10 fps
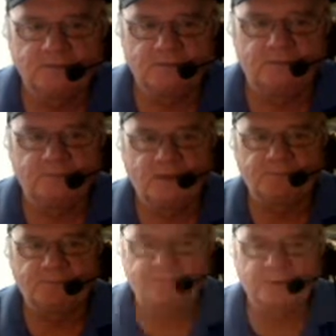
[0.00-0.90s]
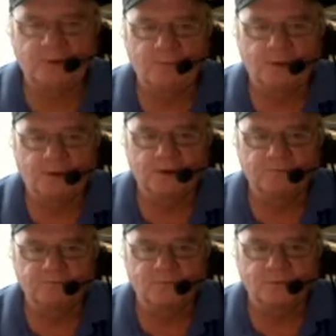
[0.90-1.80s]
At Pompano Park in
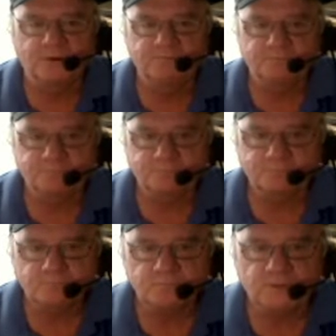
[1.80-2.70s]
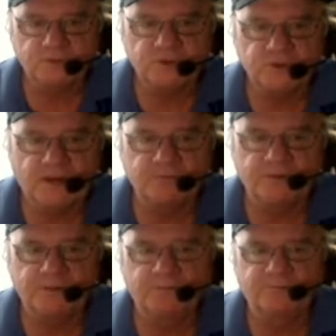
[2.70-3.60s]
Florida, check out
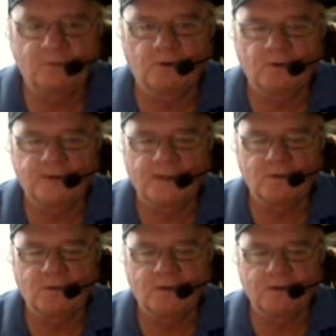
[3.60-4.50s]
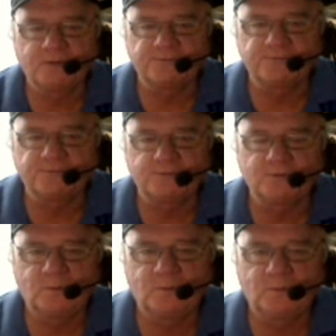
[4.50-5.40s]
number 4, All Night Long, a
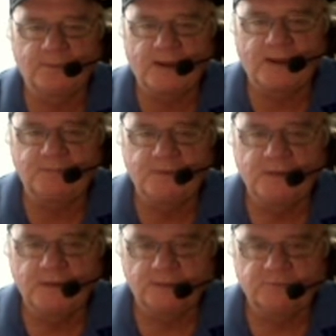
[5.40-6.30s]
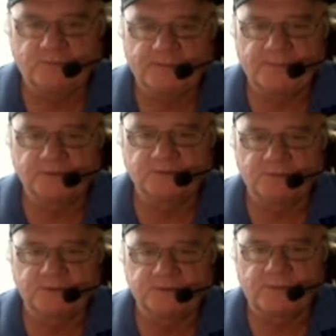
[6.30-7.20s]
15-1 bomb. The Trackmaster
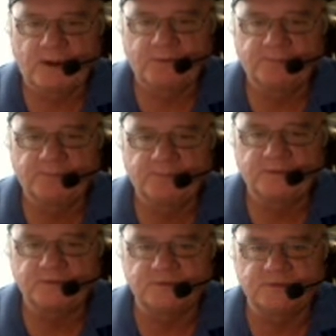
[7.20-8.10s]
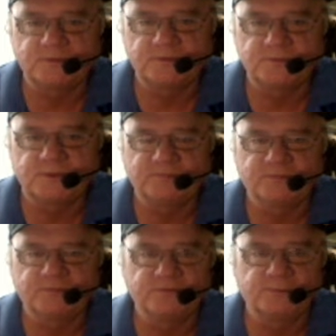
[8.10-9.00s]
Plus Power Pony is decent speed for
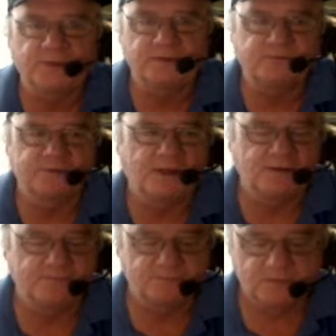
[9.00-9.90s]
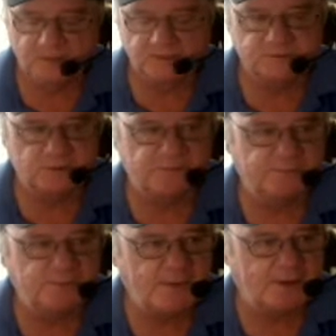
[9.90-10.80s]
this pace tonight. So
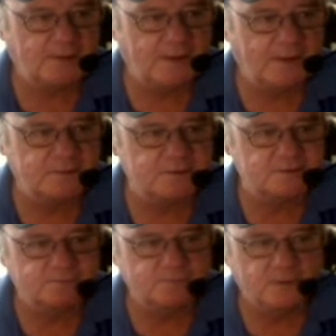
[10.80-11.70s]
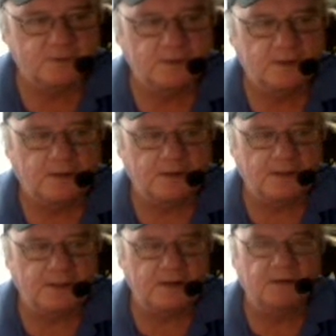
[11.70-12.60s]
from the Meadowlands, on
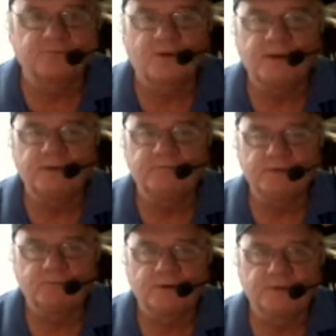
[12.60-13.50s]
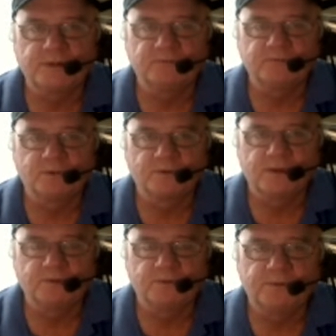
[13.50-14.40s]
a Friday evening, Rick Needham for the
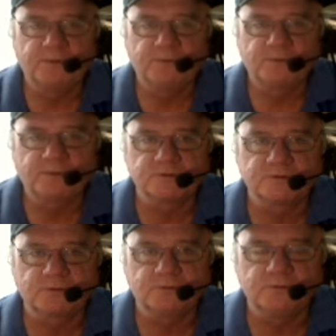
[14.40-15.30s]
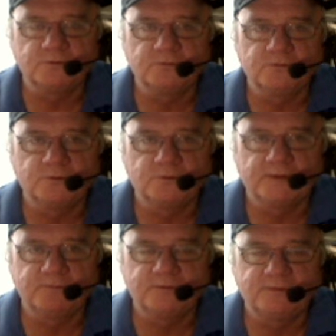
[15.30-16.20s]
Equibase Winner Circle YouTube
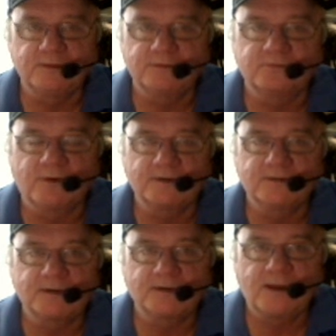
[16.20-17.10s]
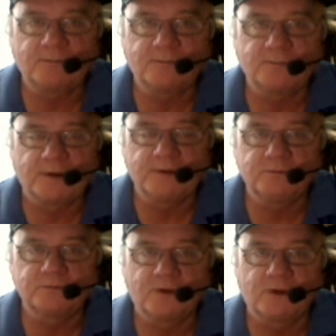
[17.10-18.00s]
and dayatthetrack.com, reminding
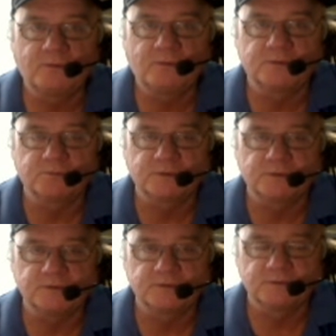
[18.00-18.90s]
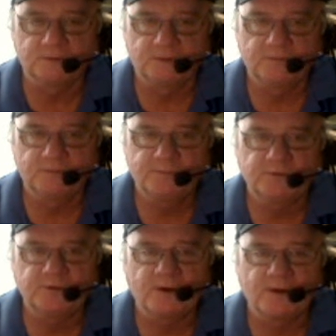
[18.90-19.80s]
you as always to please bet
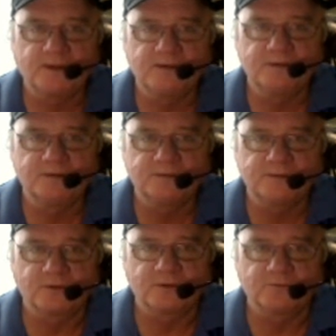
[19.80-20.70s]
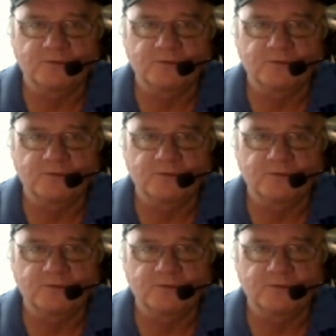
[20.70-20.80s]
with your head, not over